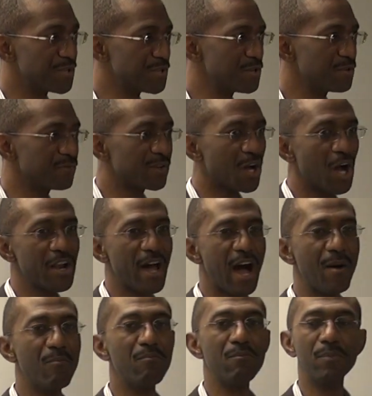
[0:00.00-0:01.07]
So you've got
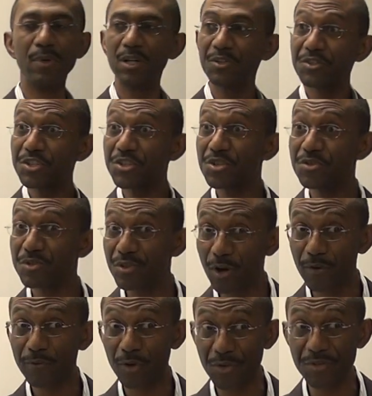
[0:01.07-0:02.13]
a multitude of